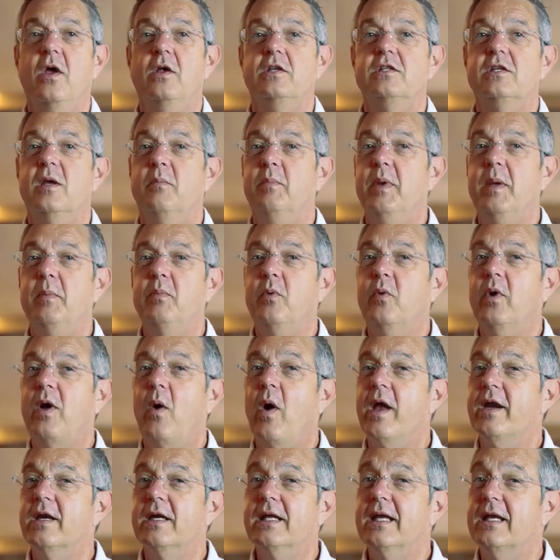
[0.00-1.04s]
Some people go
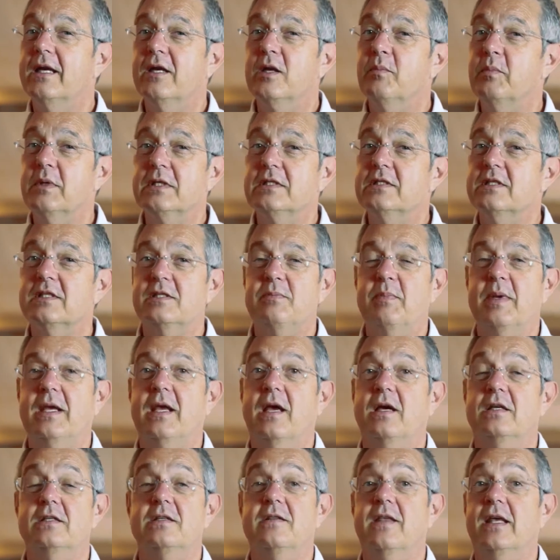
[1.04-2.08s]
on to get into business
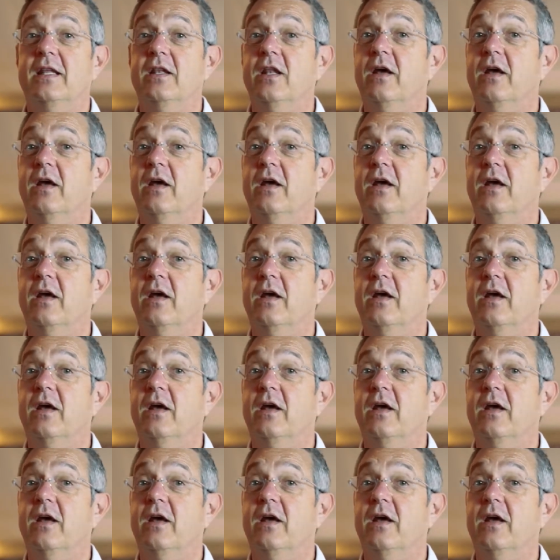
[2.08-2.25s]
because they